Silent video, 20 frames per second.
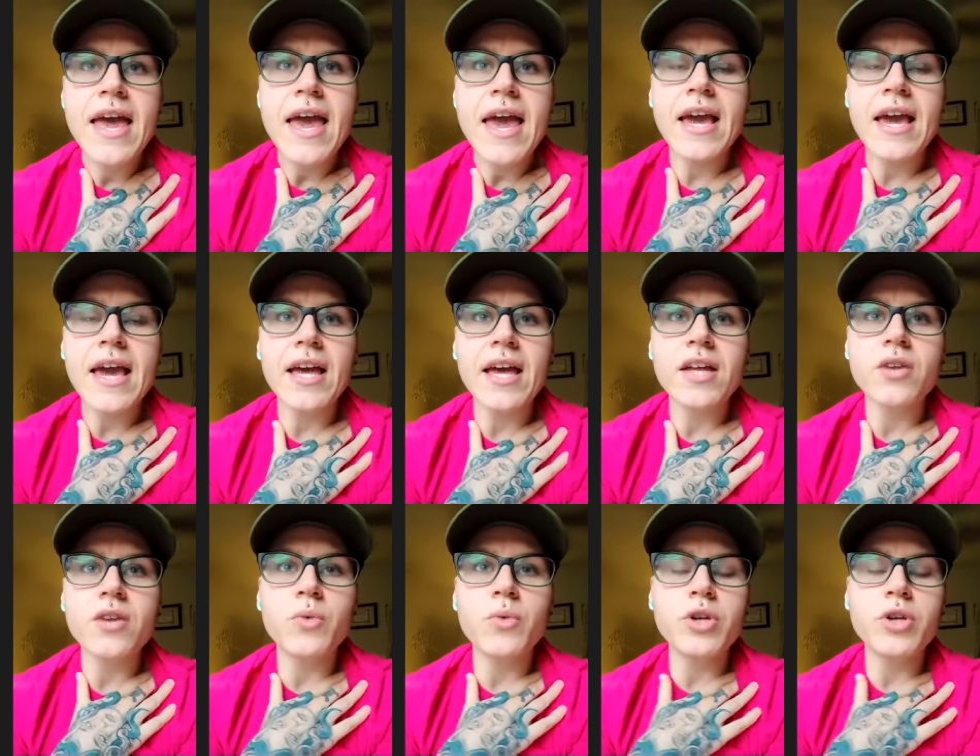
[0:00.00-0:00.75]

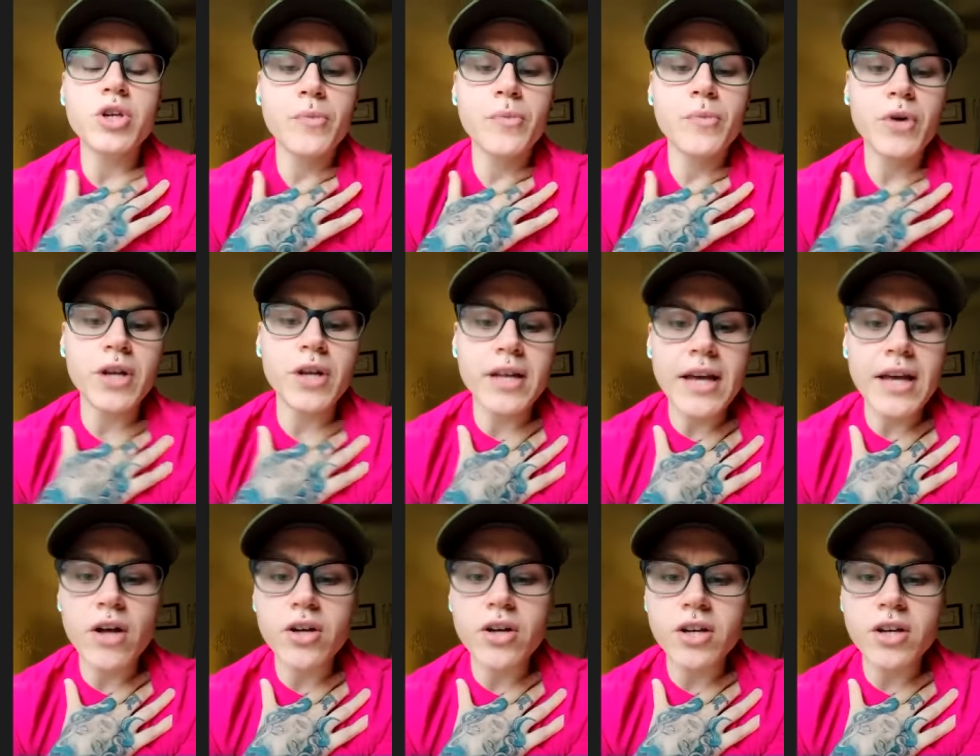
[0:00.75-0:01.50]
And when you're putting
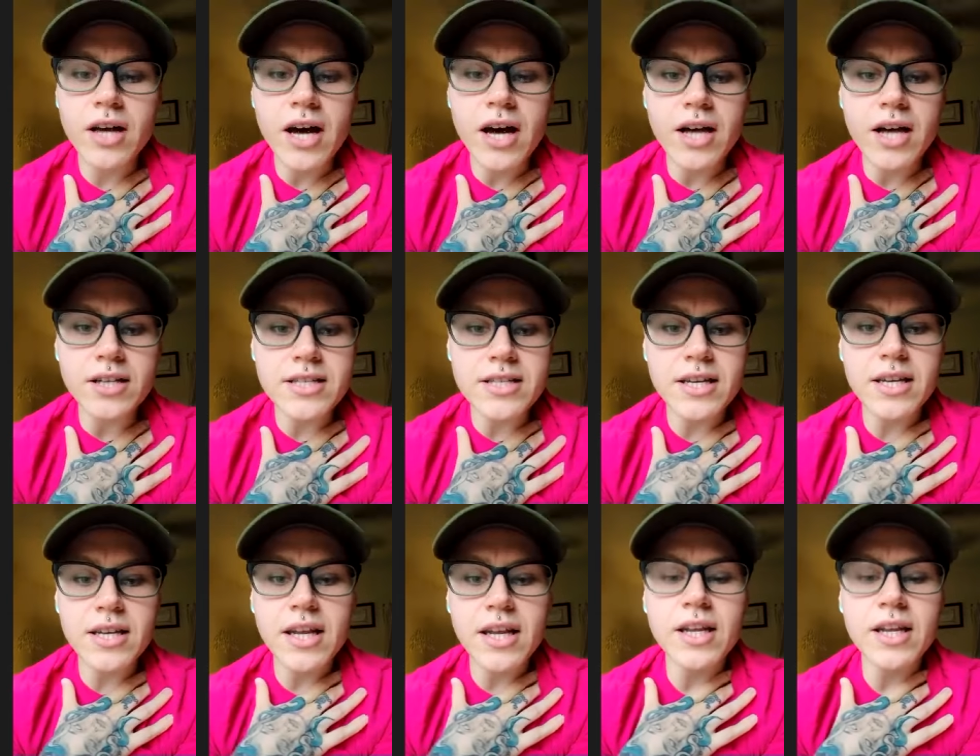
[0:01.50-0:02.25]
out good
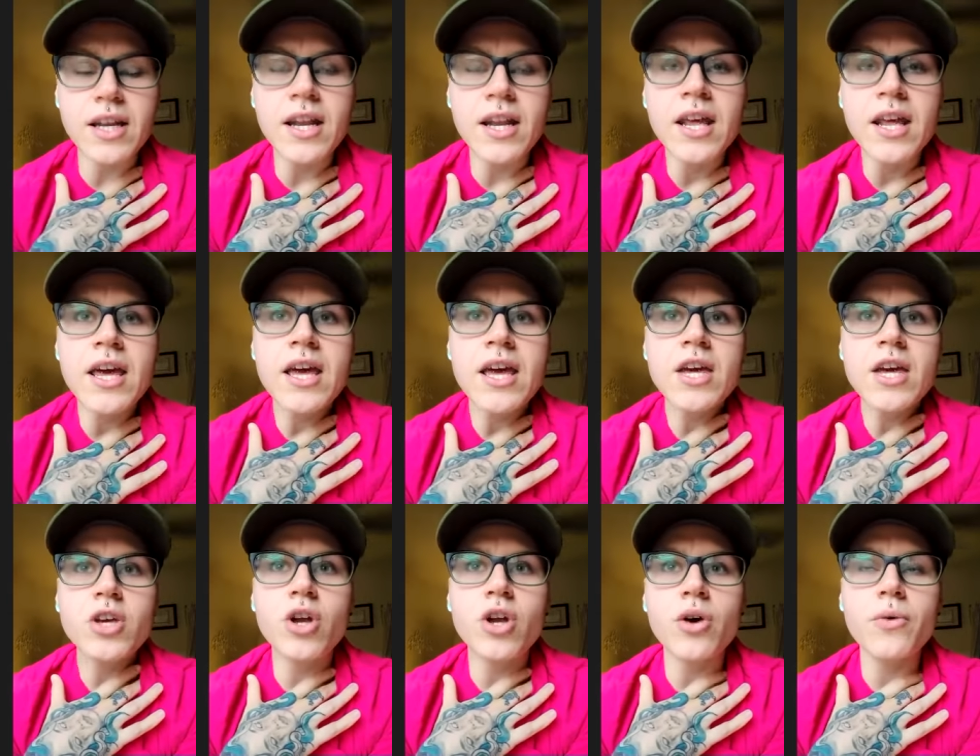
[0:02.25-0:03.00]
content and,
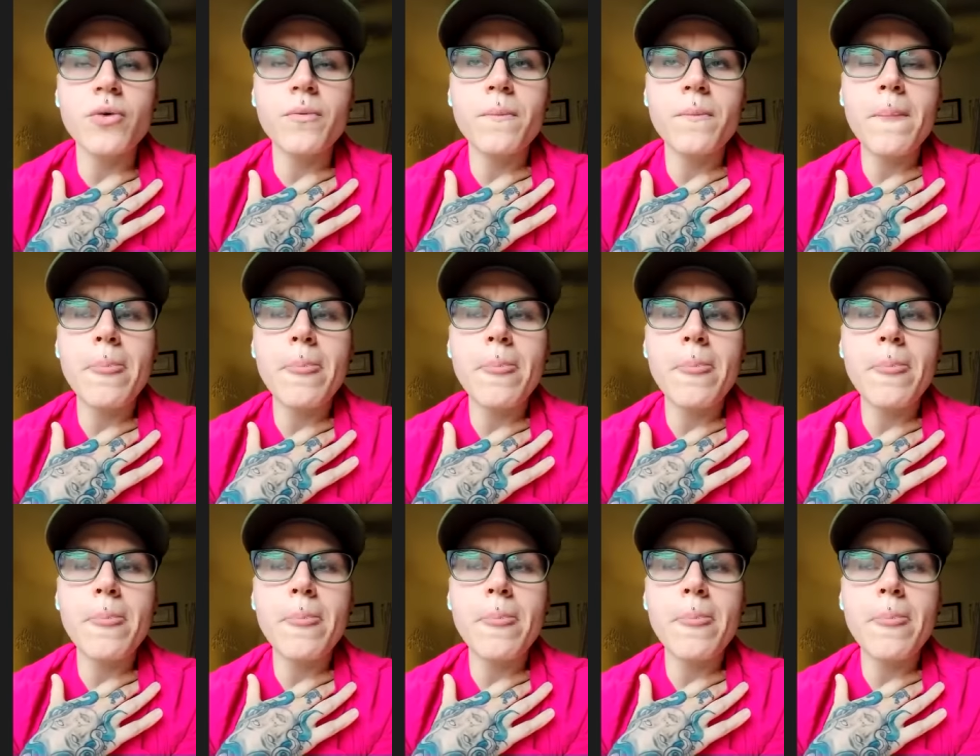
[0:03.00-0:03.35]
you know,